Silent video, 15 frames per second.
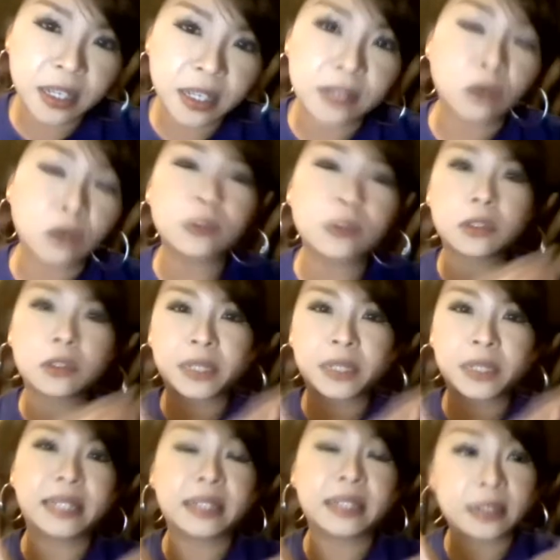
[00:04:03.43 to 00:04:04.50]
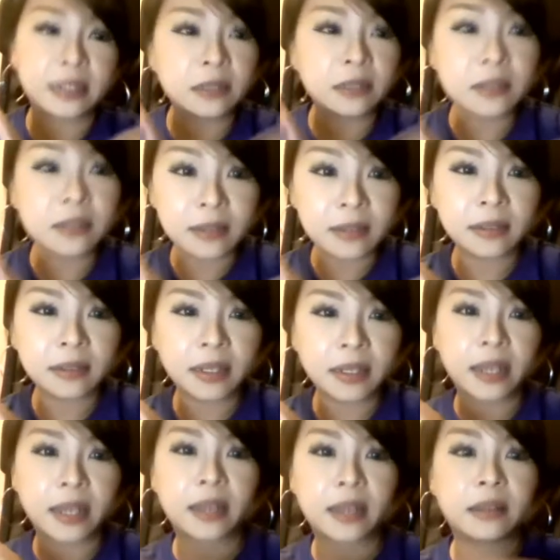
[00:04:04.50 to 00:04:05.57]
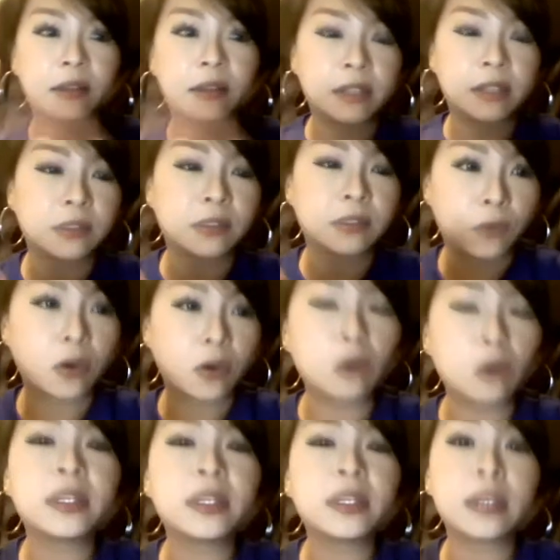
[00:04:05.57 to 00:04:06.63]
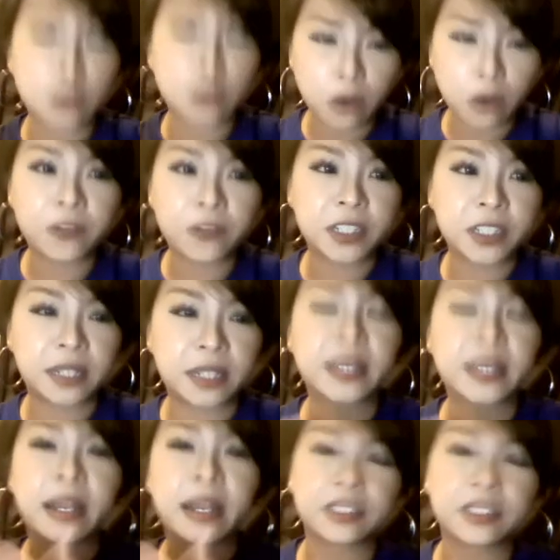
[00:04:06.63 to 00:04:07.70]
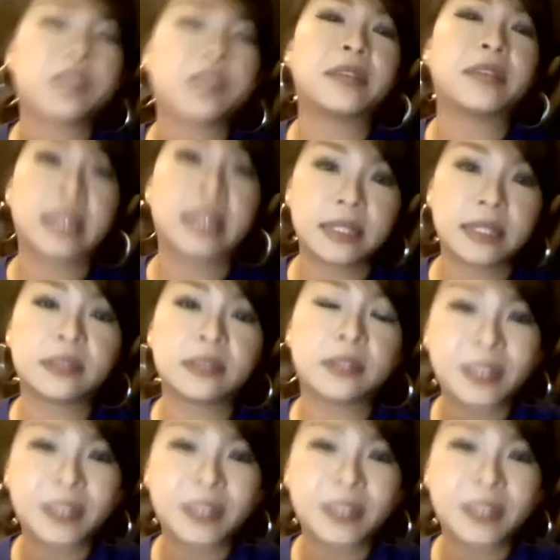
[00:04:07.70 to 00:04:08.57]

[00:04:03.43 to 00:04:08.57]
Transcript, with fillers: is also illegal in mm. Only lure fishing, catch and release.